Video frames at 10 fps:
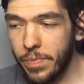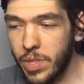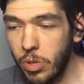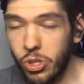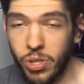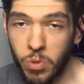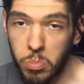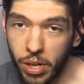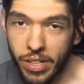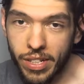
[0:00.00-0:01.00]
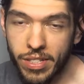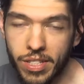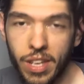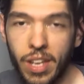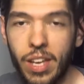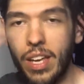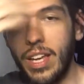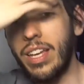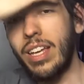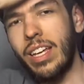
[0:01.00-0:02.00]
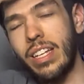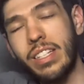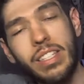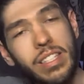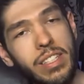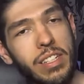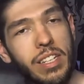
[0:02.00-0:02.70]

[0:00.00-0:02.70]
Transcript: especially if you're buddies, it's